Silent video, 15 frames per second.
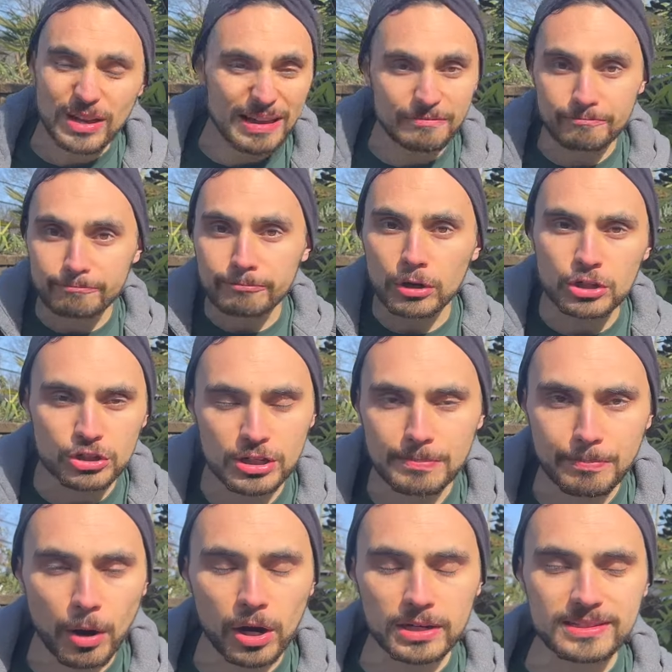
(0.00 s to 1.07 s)
have mushy
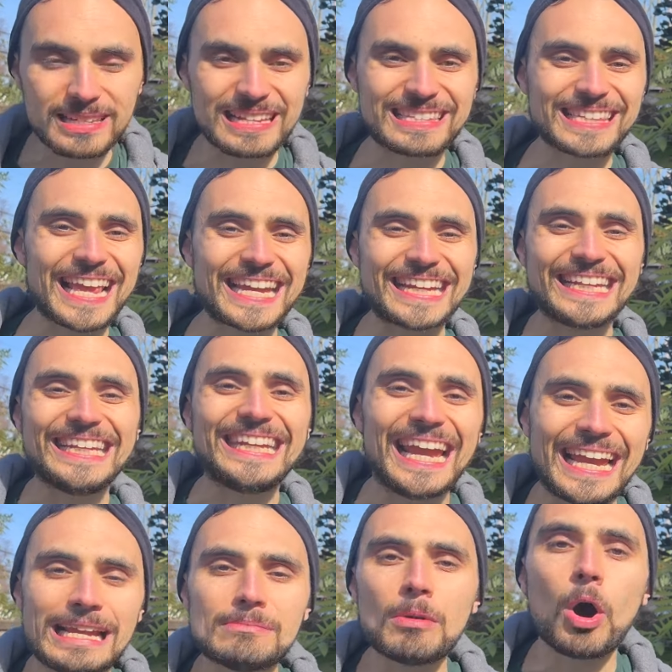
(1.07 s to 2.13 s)
parts, it's like
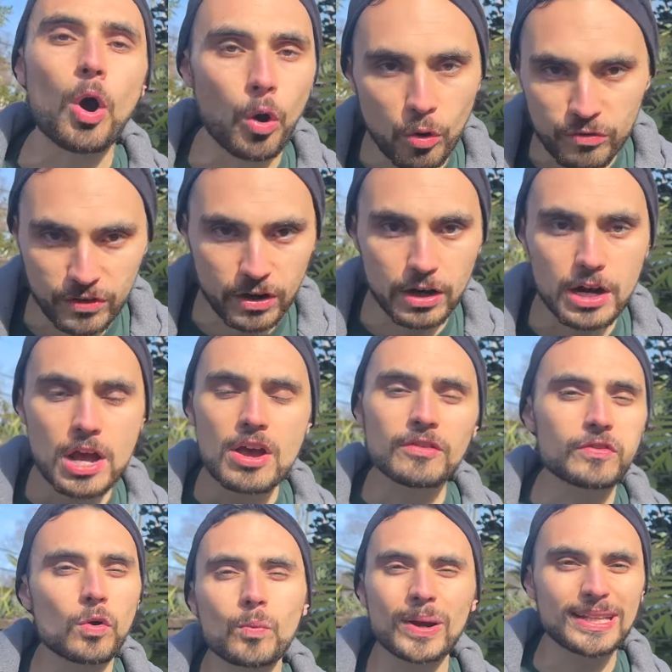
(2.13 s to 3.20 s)
game over
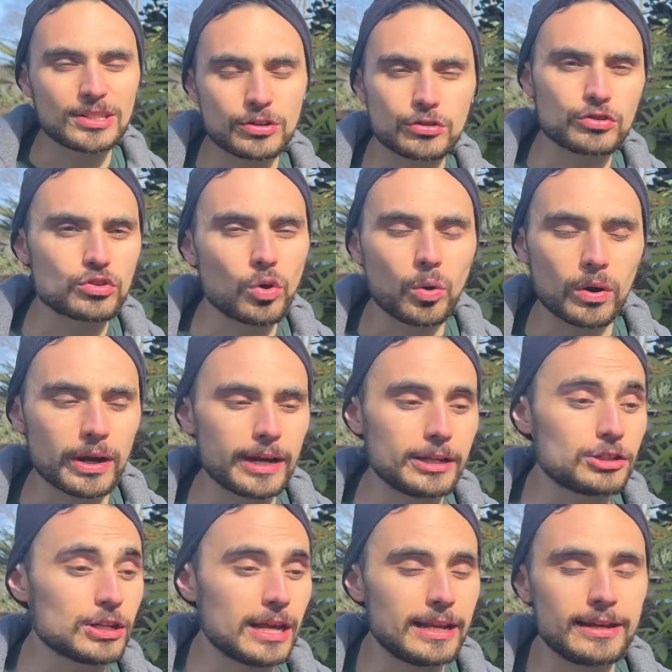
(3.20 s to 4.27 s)
for winter
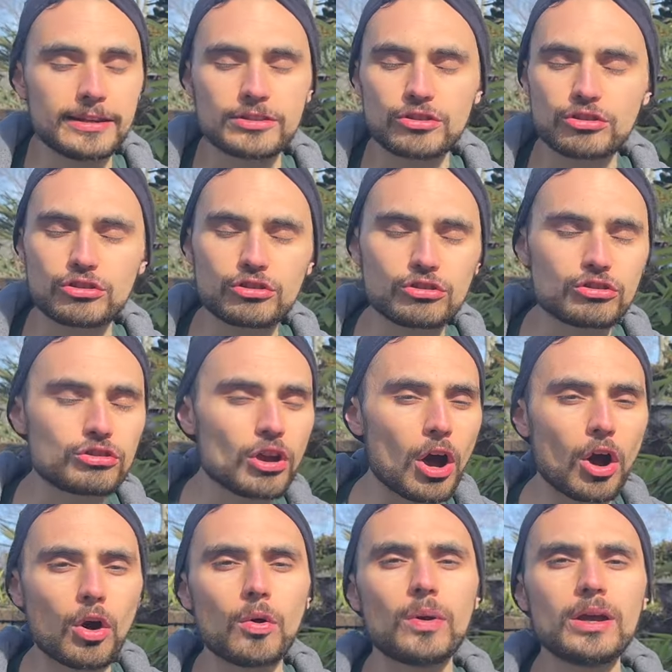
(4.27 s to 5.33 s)
storage. It is
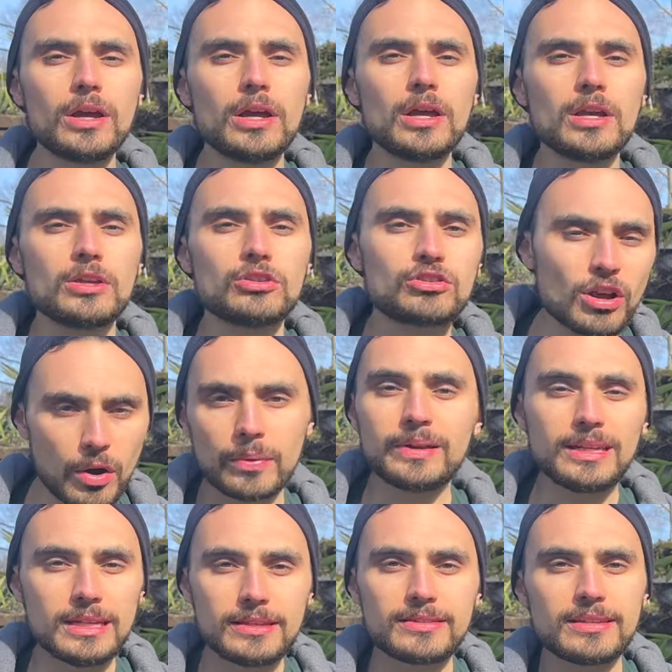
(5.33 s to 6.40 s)
so
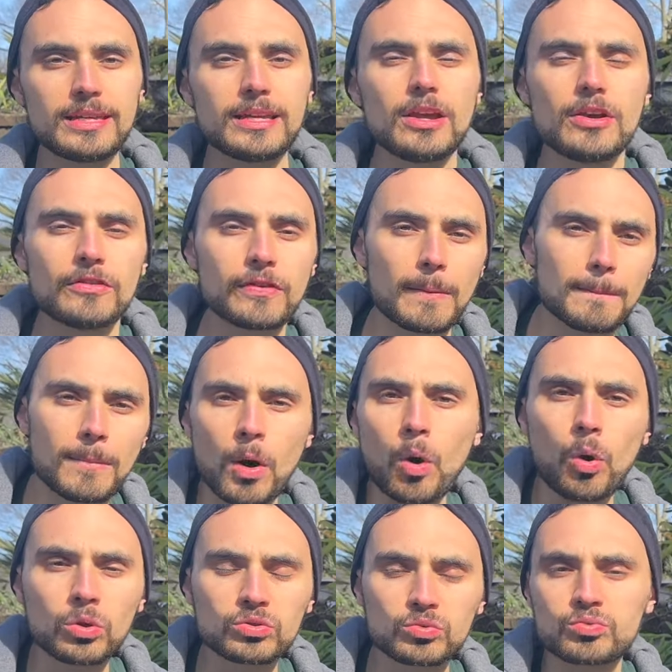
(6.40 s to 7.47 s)
easy for
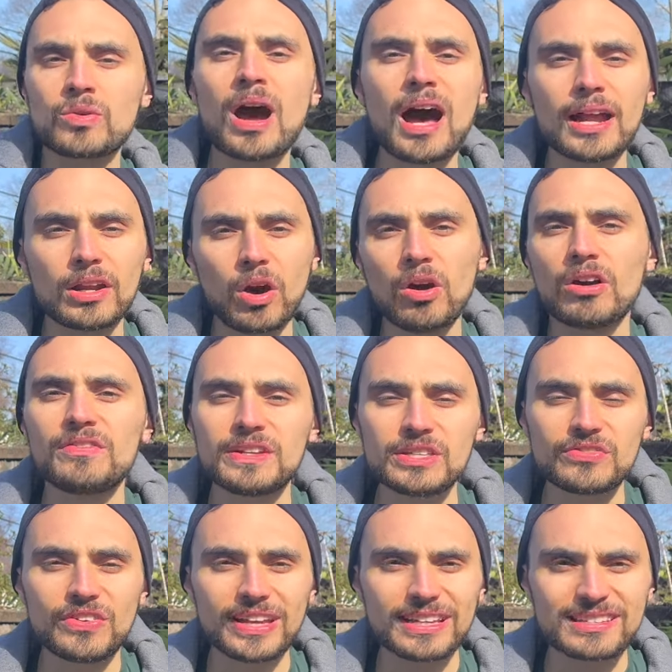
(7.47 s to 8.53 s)
mold, rot, all of
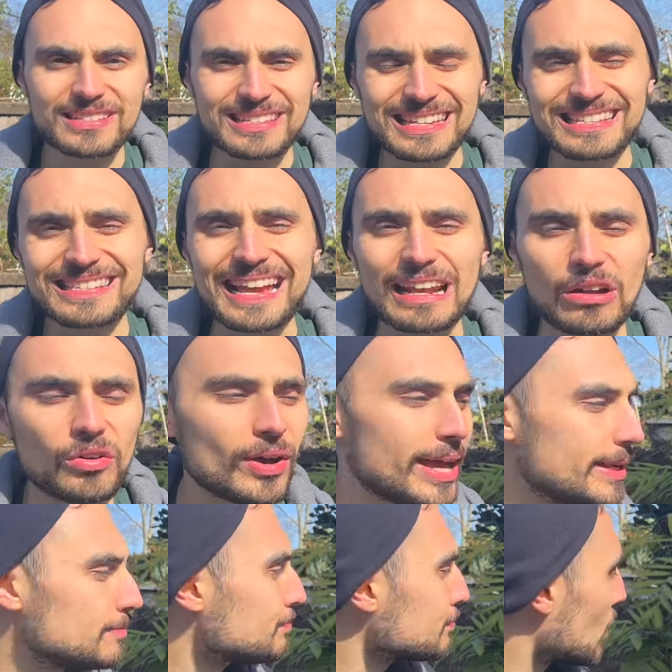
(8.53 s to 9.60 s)
these things to settle
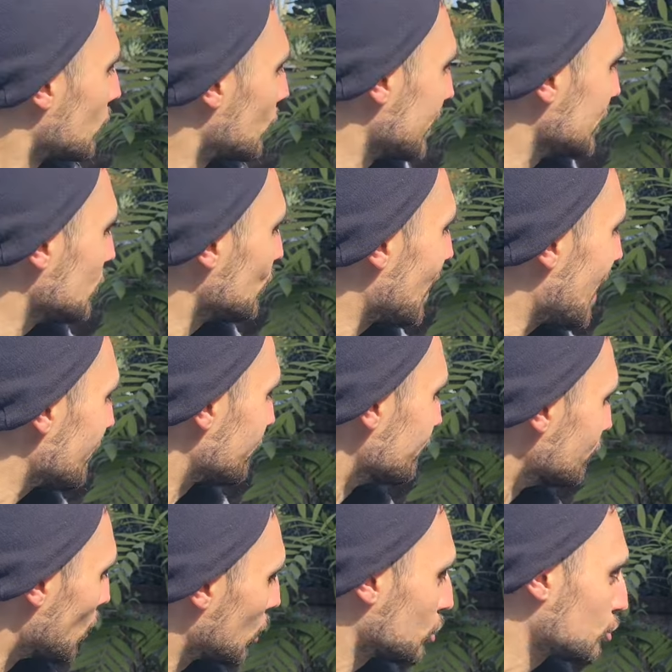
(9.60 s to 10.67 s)
in when you have
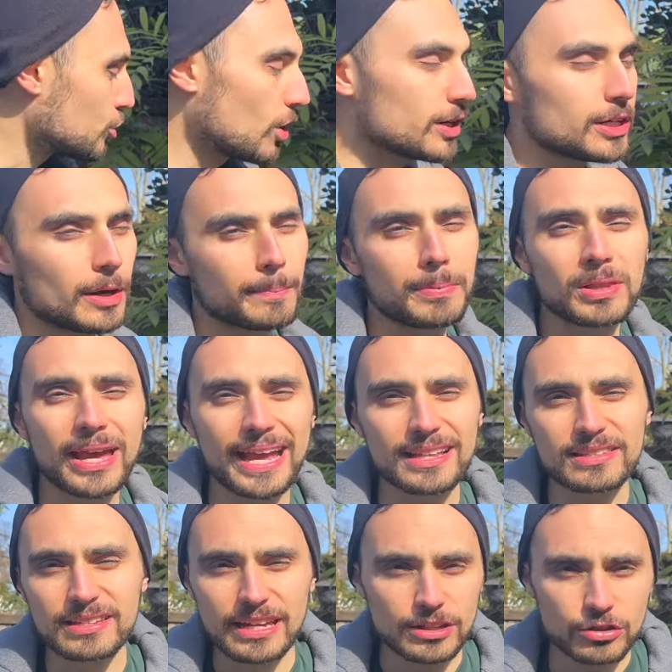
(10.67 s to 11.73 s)
mush on your
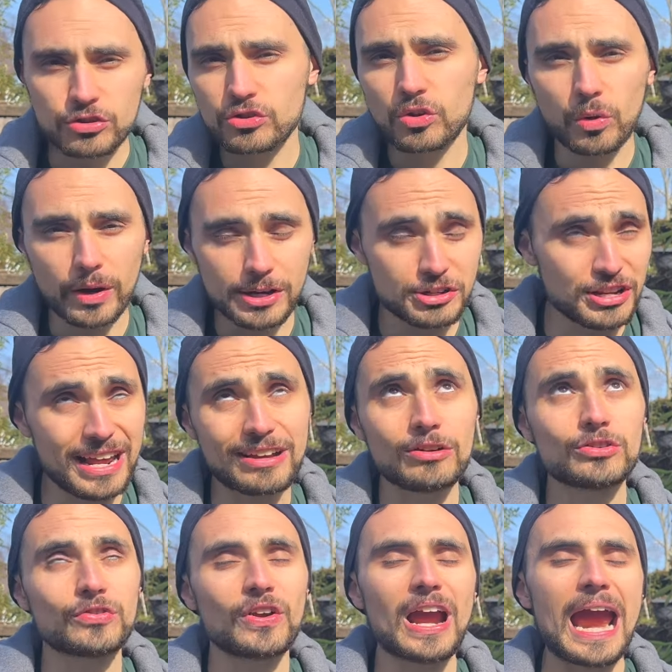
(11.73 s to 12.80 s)
plants in storage. And that
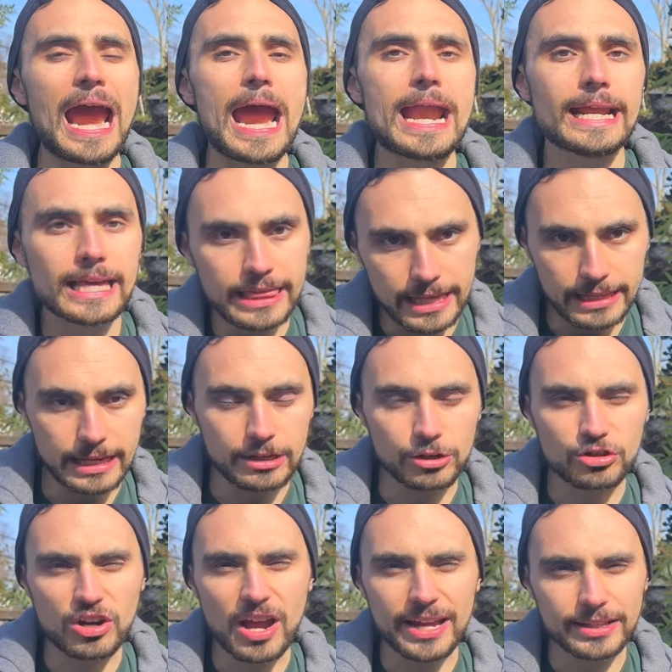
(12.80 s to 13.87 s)
goes for anything that you're
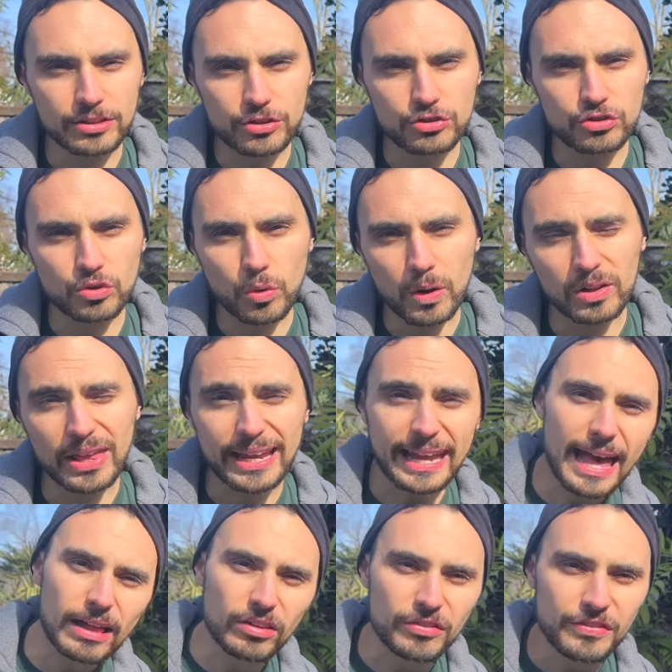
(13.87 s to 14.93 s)
trying to store, like
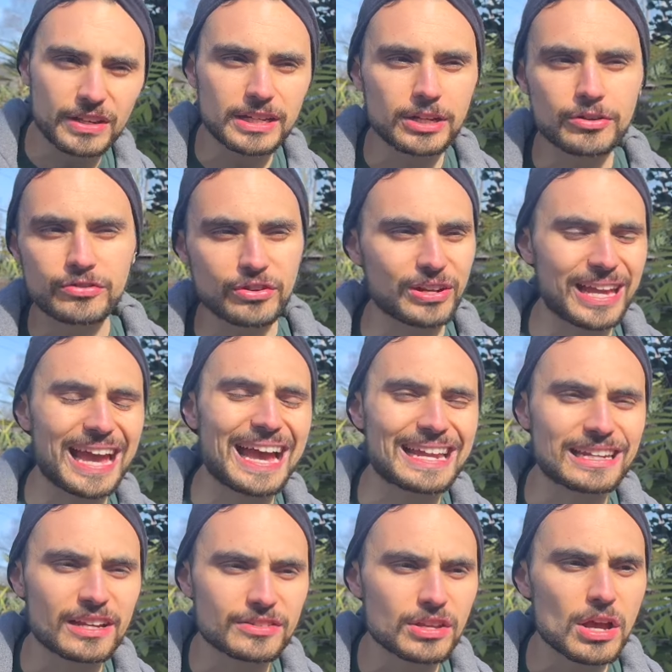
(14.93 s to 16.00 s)
elephant ears or
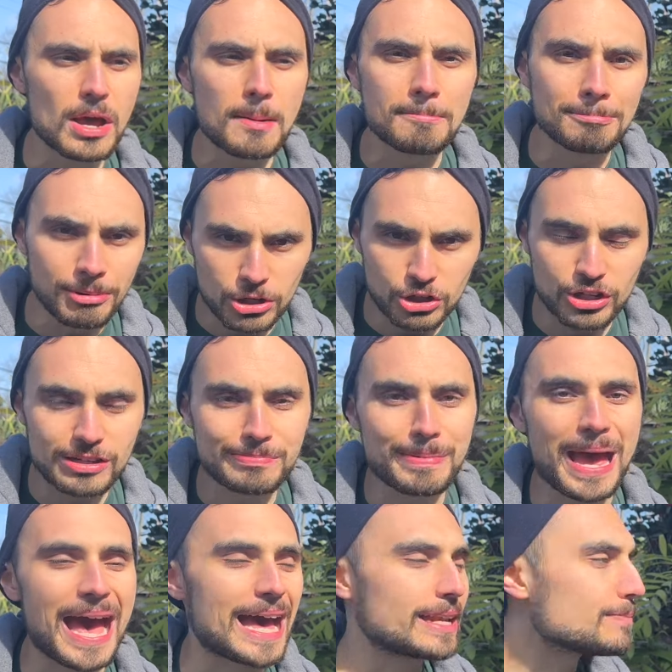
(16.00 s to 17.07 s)
cannas. Mush is
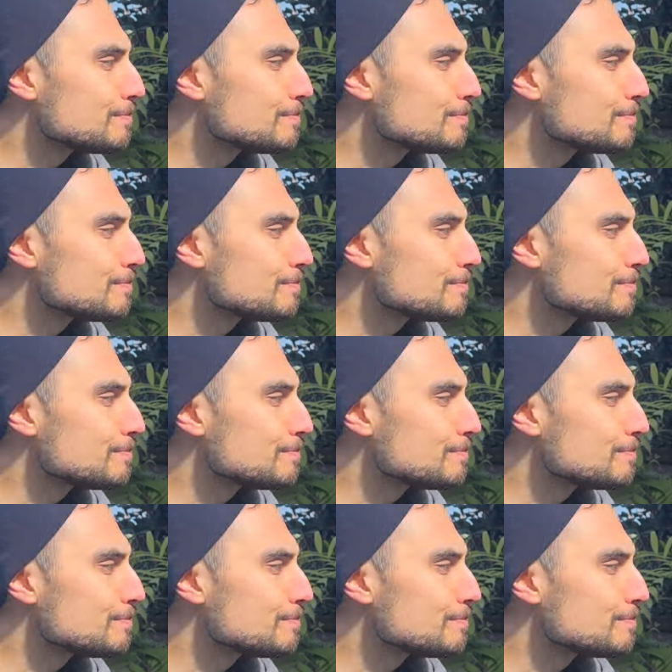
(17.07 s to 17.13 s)
bad,